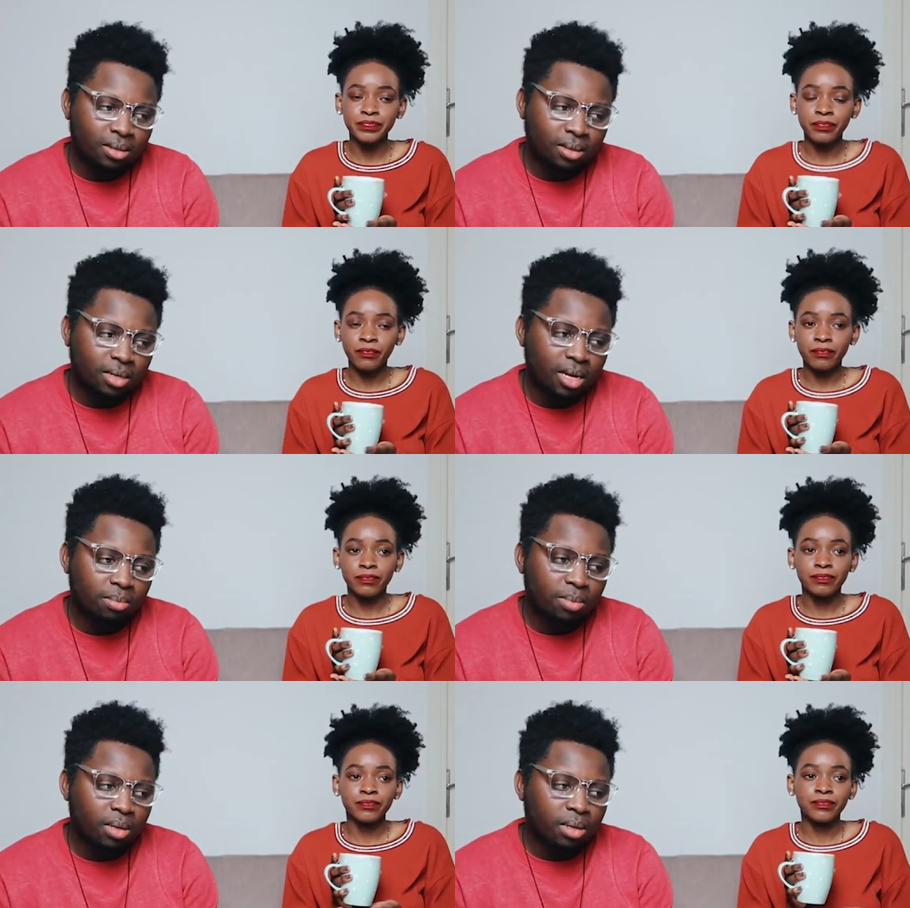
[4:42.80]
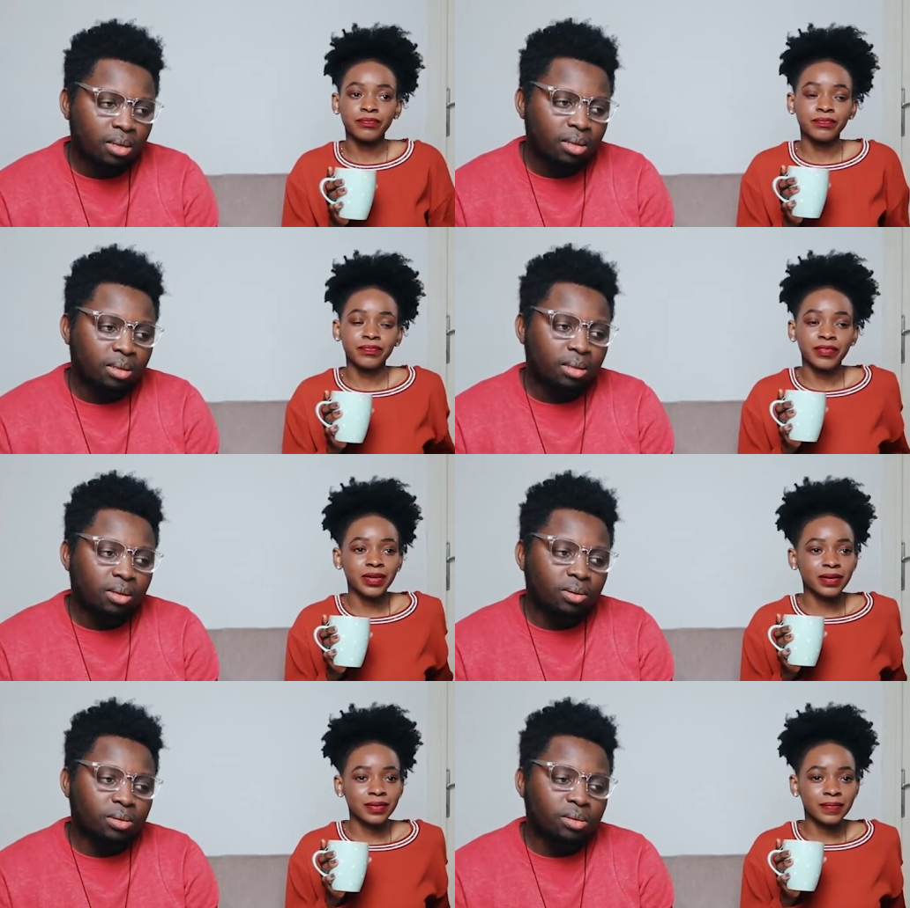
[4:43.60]
Speaker 1: it's the time.
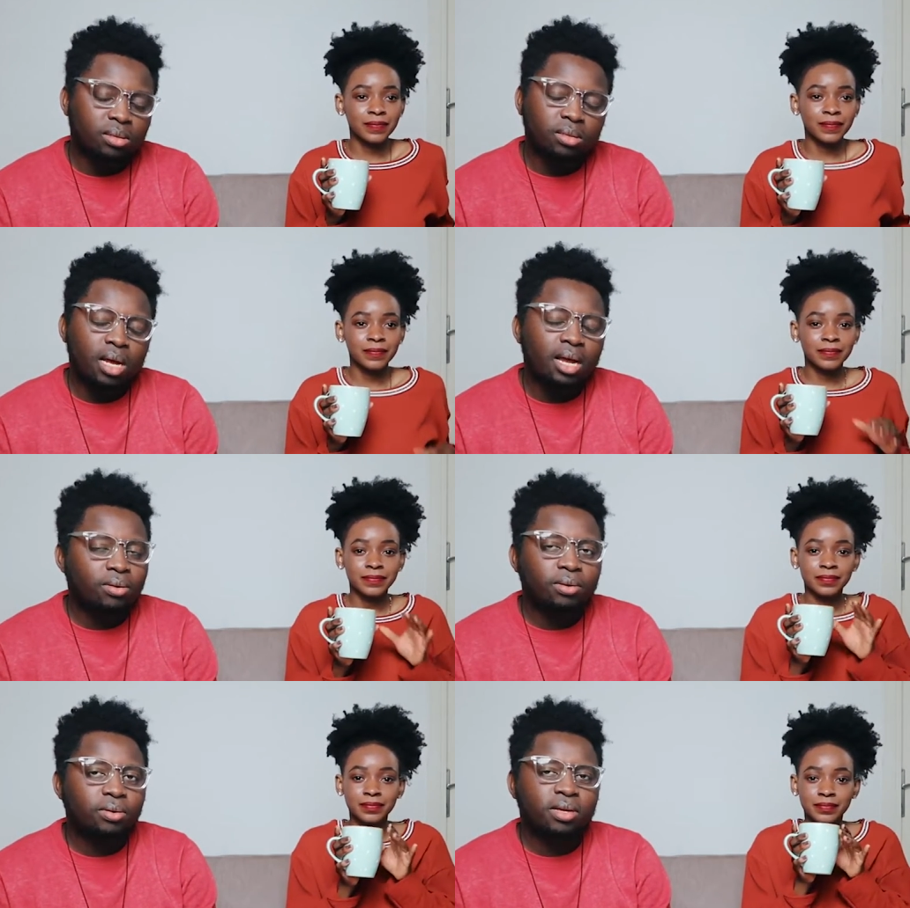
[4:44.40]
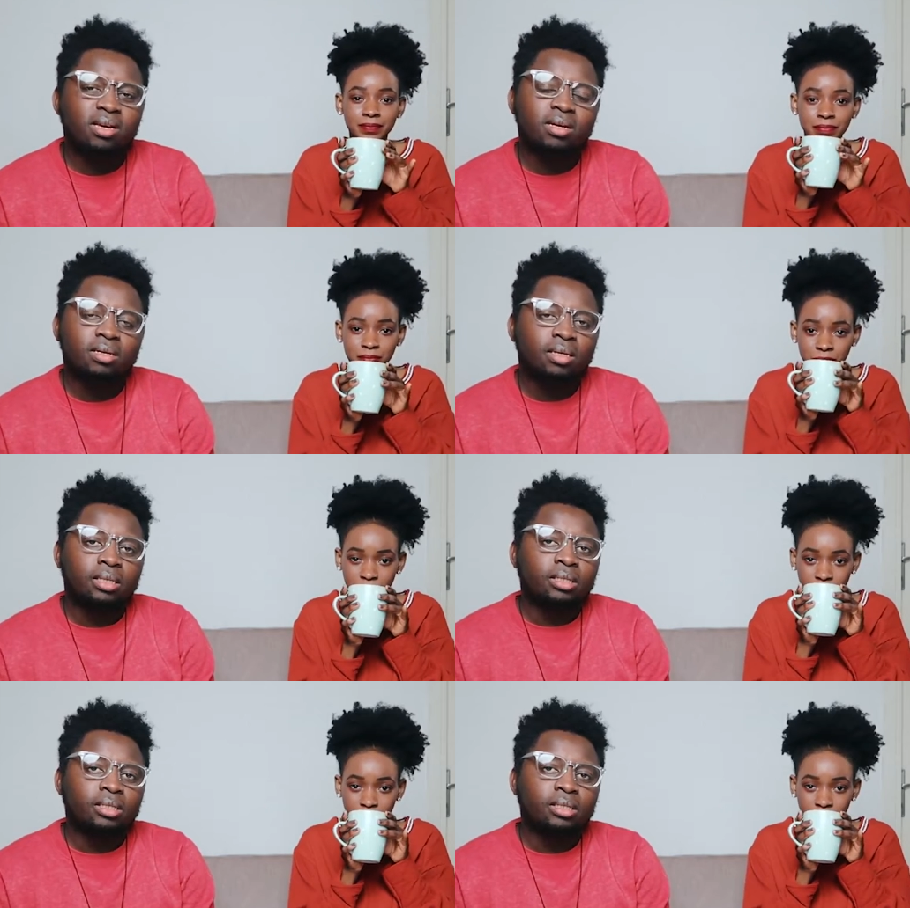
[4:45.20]
Because, I don't know, yeah.